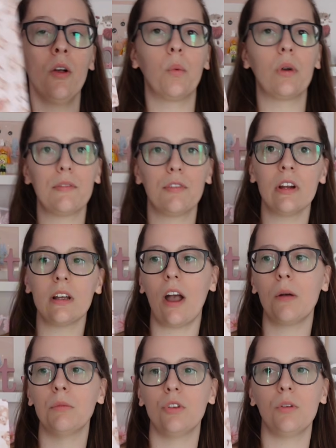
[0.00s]
Whenever it
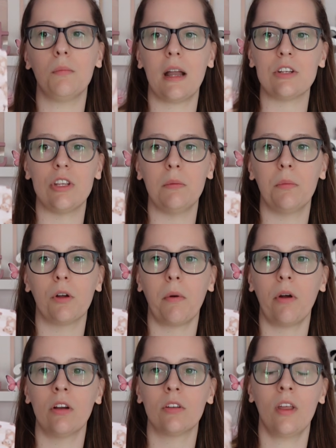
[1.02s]
comes to matching
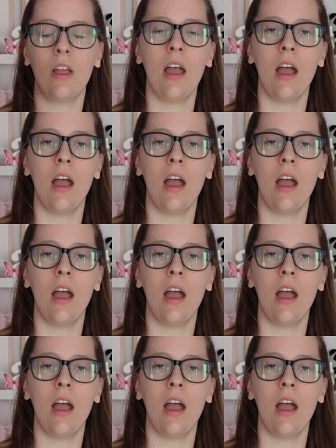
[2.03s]
bookmarks,